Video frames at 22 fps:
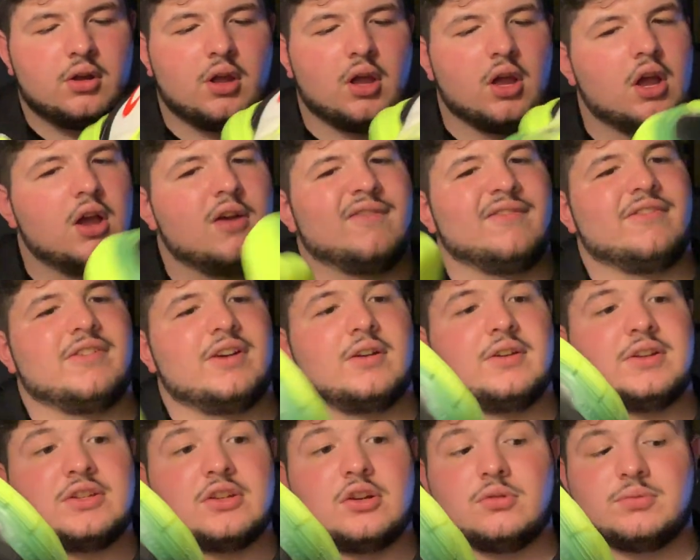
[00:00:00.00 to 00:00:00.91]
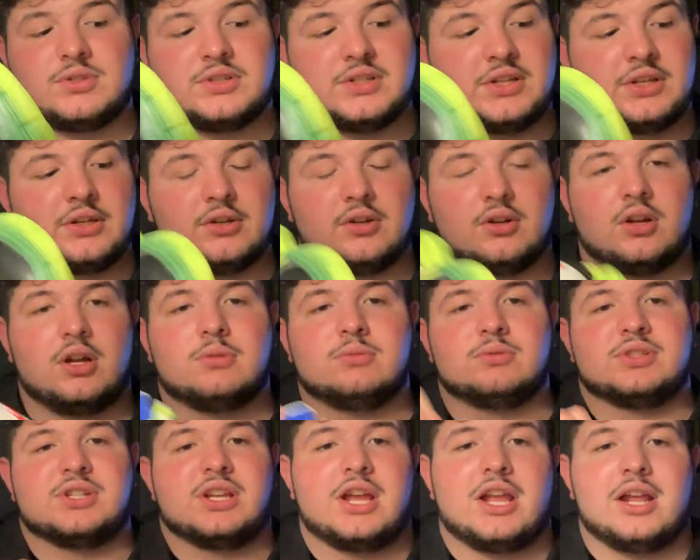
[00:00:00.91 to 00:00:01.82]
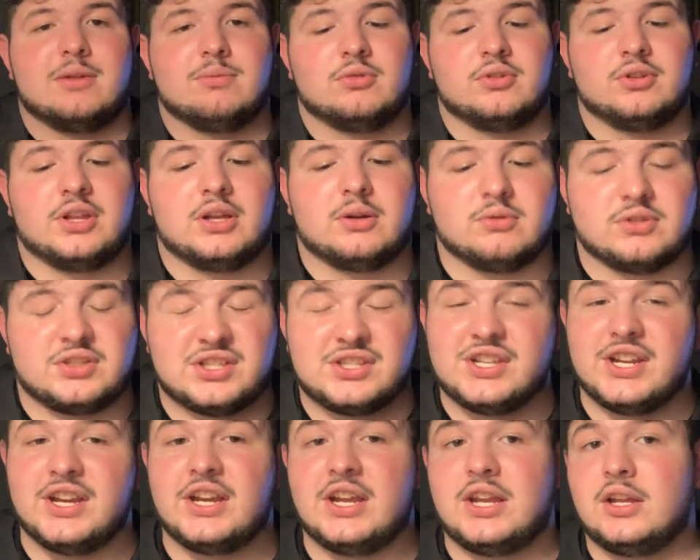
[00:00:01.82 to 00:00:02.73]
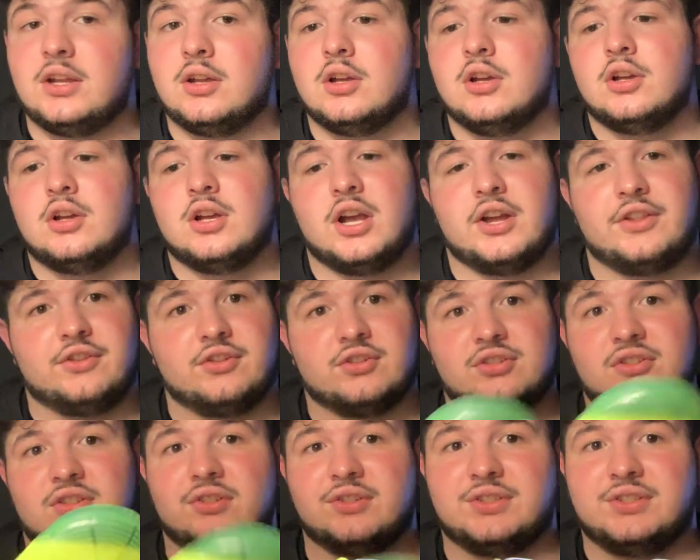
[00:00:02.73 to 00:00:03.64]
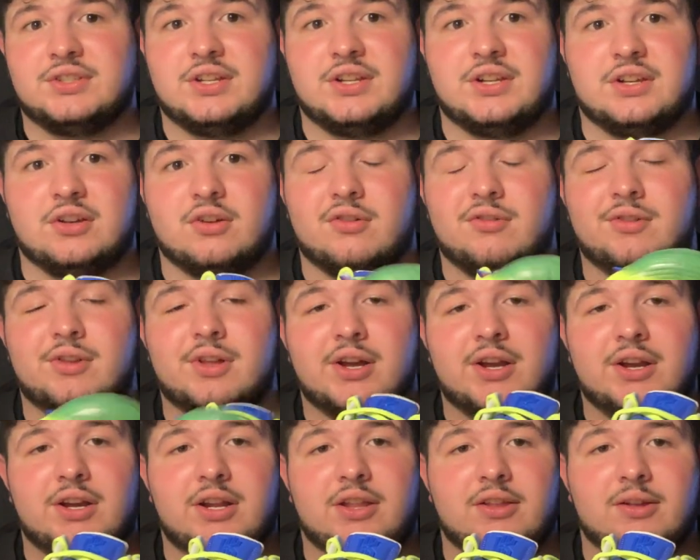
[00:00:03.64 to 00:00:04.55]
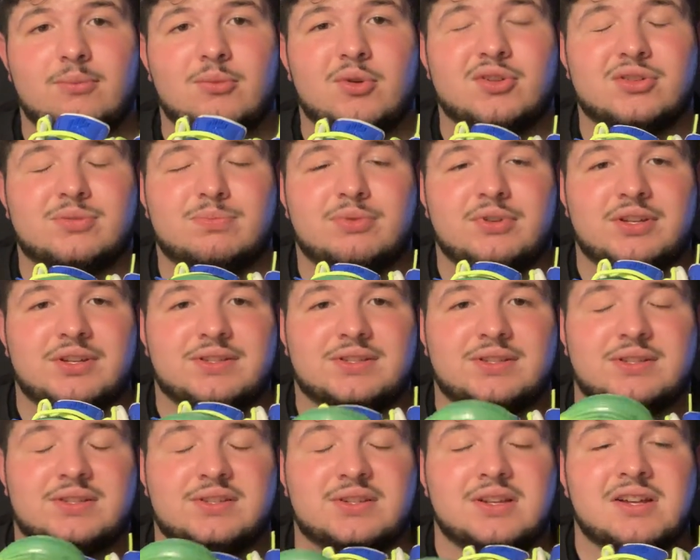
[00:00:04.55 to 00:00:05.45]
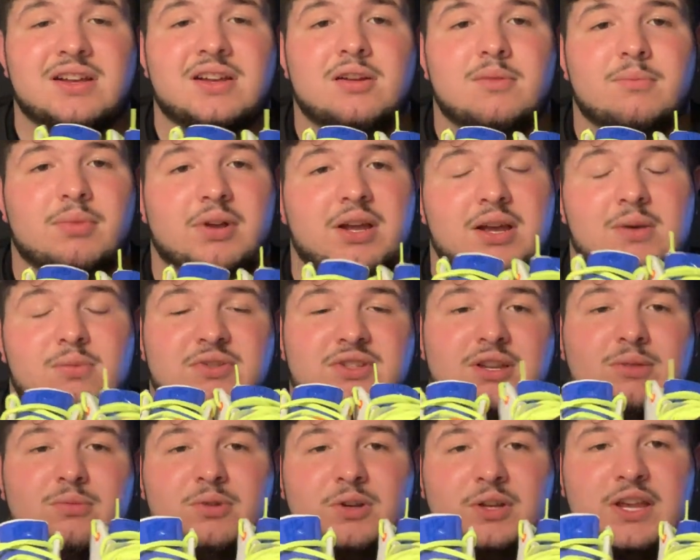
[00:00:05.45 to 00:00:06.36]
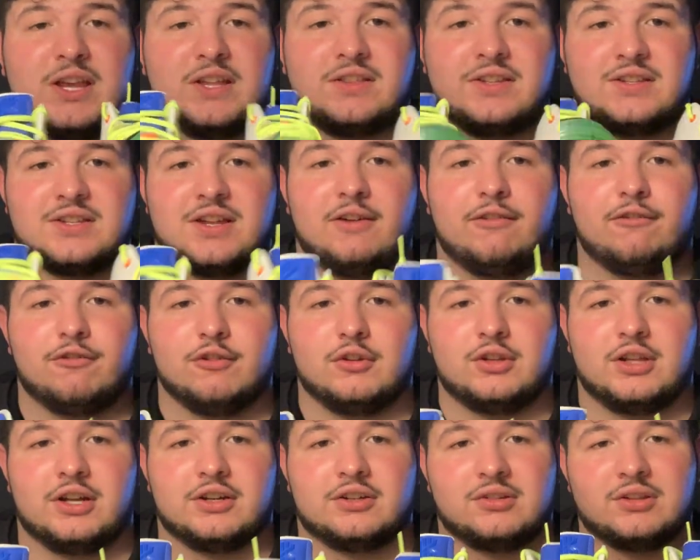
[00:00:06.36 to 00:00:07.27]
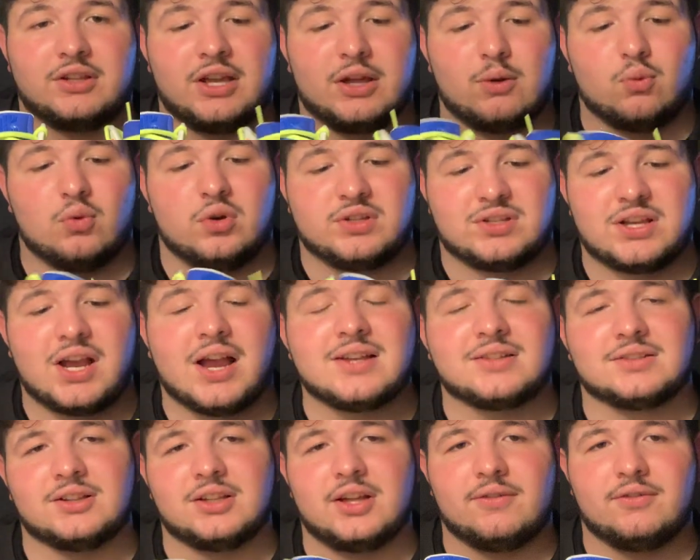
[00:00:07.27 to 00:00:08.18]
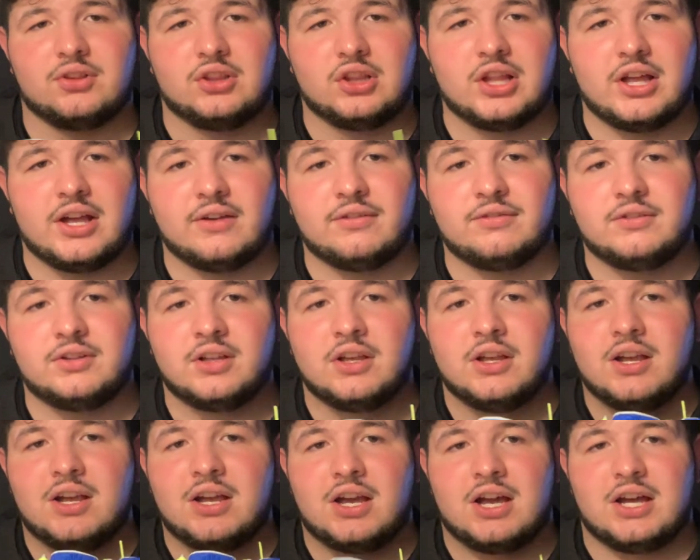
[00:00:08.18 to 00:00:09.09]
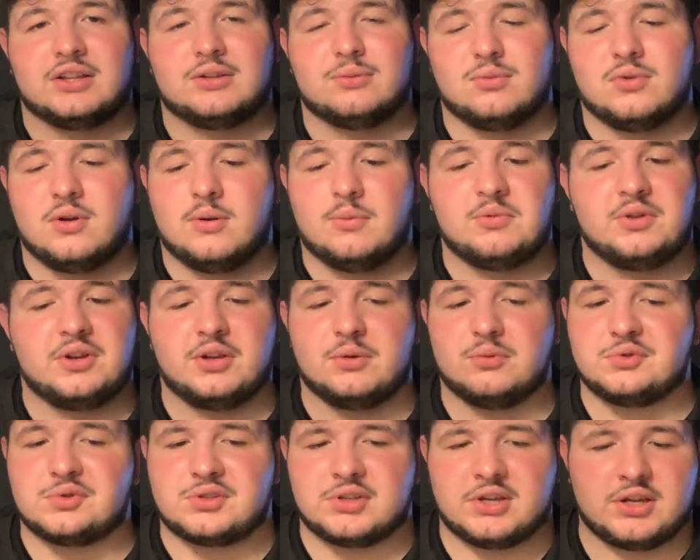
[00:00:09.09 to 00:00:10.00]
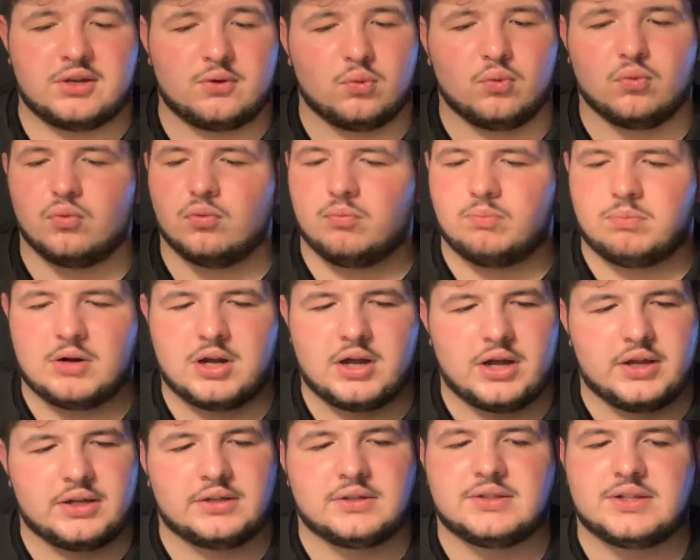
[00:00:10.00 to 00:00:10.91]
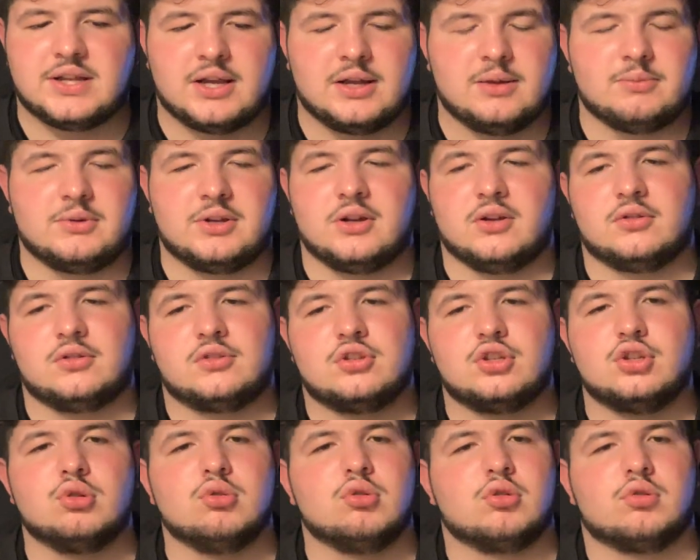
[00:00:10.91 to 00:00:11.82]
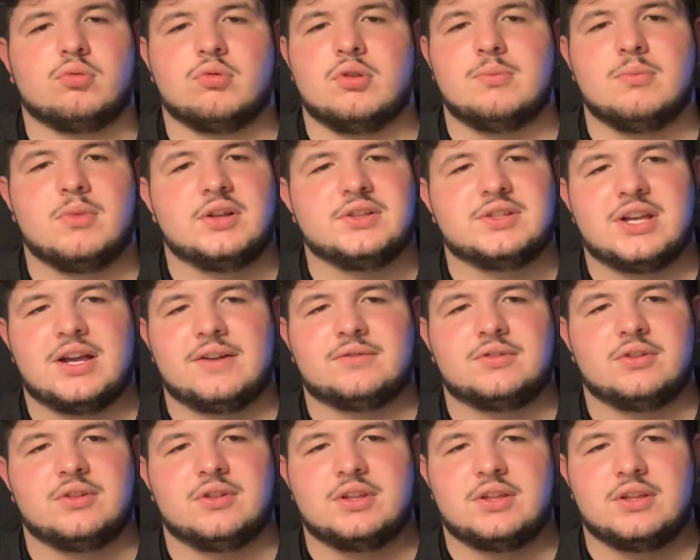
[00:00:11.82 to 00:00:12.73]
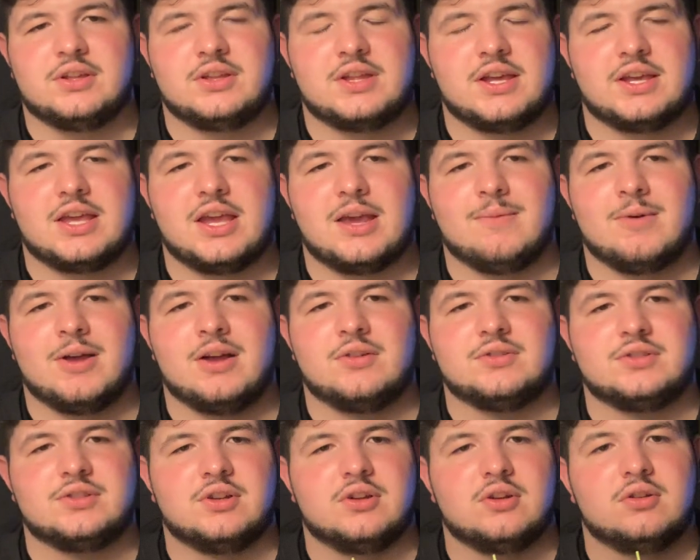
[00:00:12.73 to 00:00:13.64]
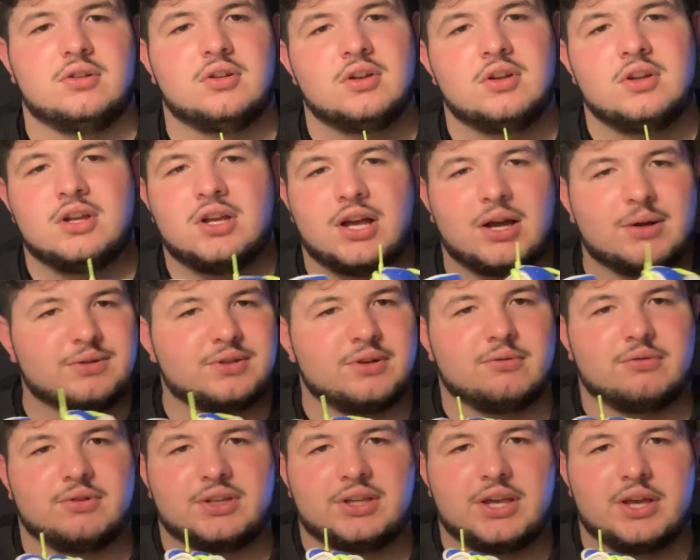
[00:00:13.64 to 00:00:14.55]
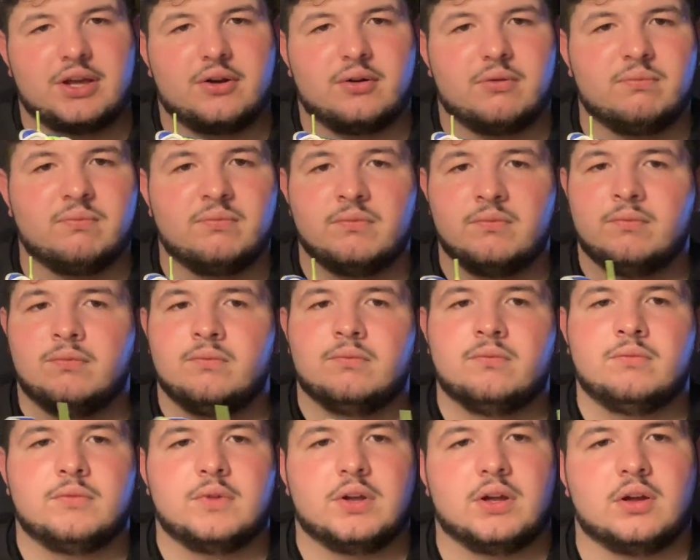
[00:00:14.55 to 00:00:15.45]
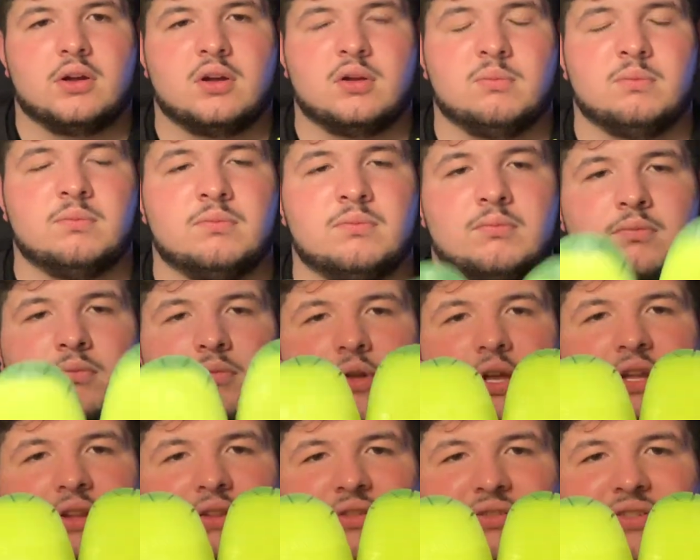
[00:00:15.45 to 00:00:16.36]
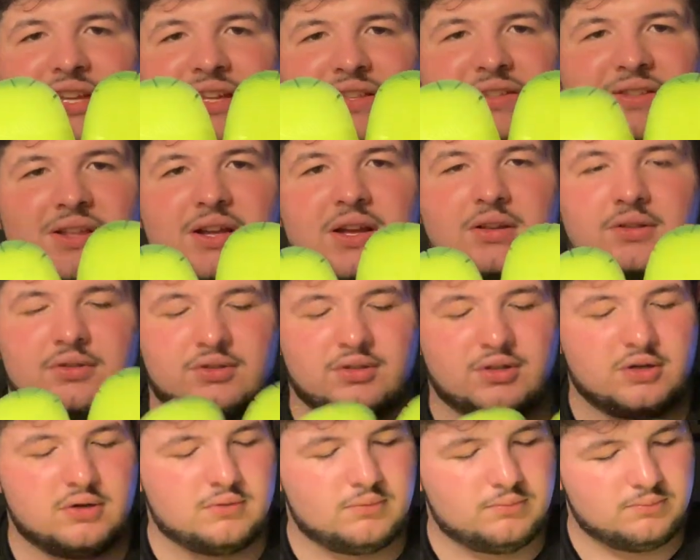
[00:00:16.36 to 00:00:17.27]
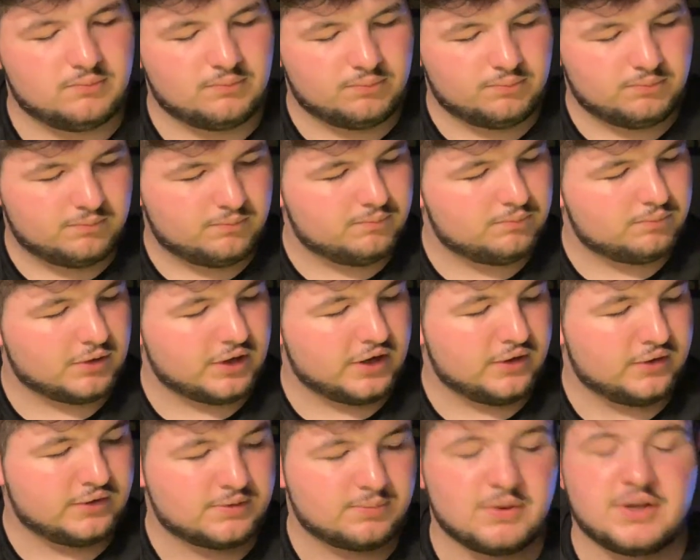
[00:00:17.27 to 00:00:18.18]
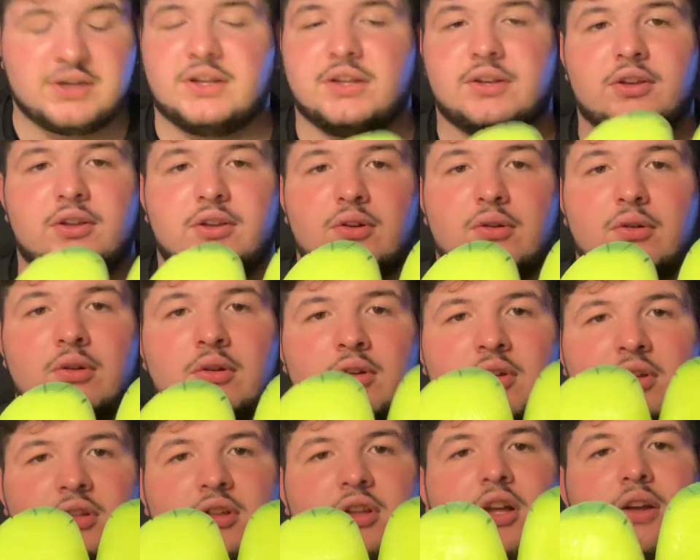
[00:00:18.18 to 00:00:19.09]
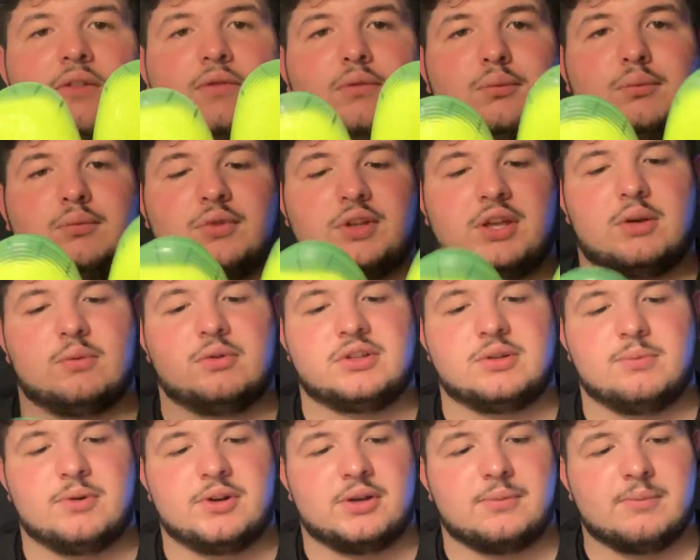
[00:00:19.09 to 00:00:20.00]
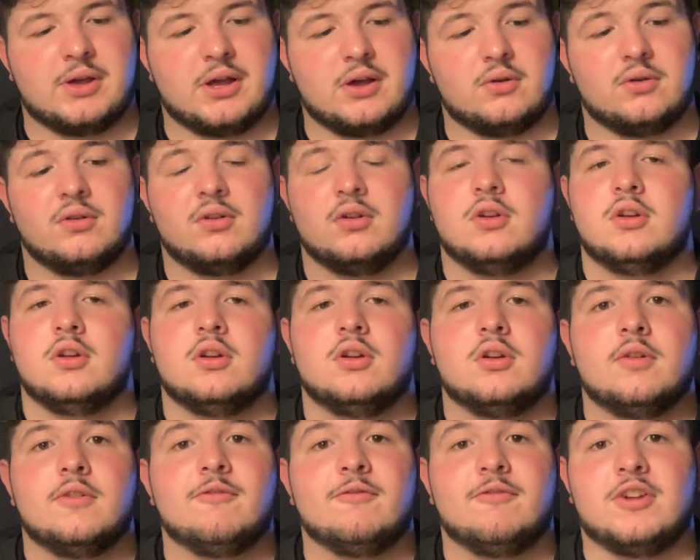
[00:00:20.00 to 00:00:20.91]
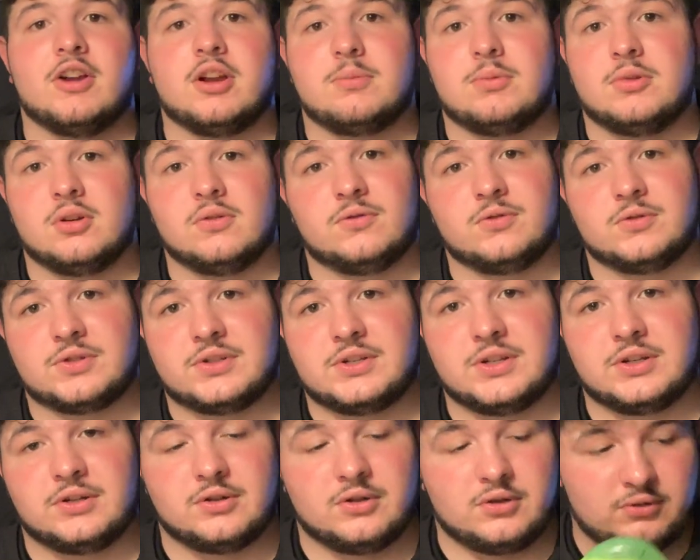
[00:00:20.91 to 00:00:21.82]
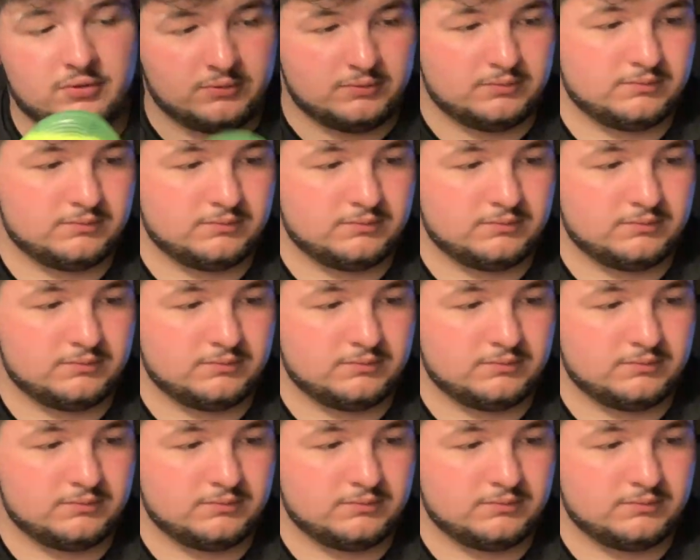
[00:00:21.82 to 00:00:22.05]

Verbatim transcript: Um, very dope sneaker. I was able, they were sitting, and they're still sitting online, I think most places, but I was able to get these at Foot Locker. They had one size 11 left, at the moment it was like probably damn near two or three months after they came out so i was able to get them um, and the dead stock so brand spanking new love them can't wait to break them out very beautiful sneaker